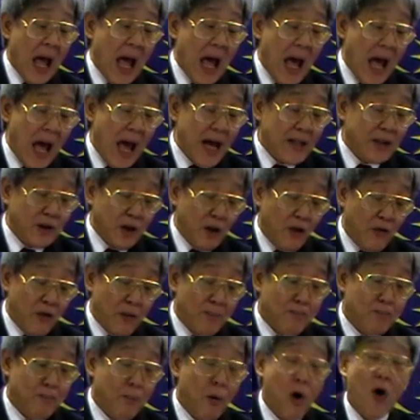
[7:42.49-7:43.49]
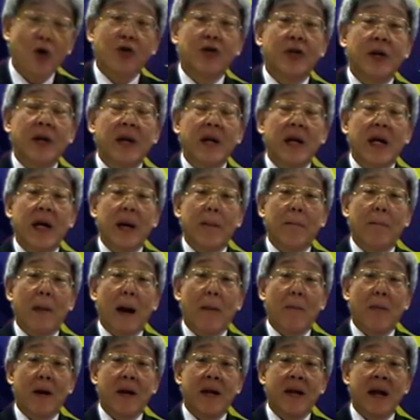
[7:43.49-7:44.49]
as reported by
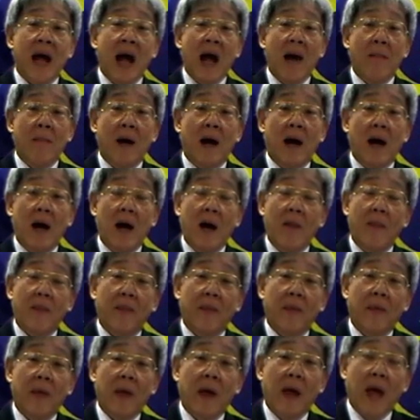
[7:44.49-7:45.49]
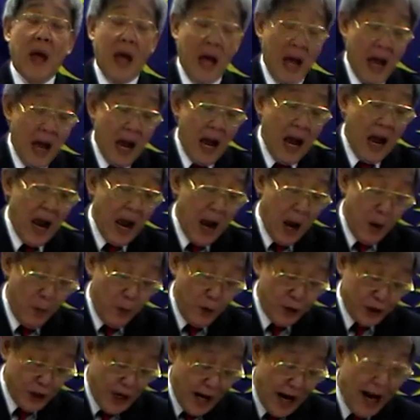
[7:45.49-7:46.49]
Bernama, and
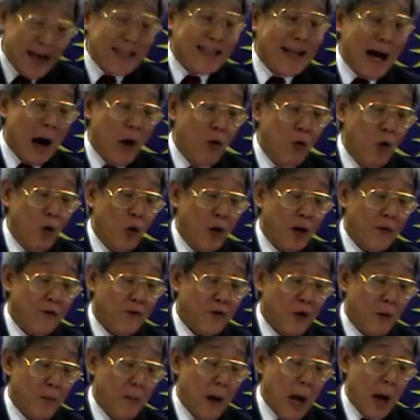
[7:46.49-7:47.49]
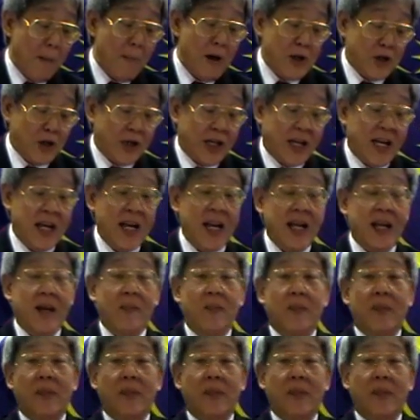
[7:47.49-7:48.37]
which I downloaded from Malaysian Kini.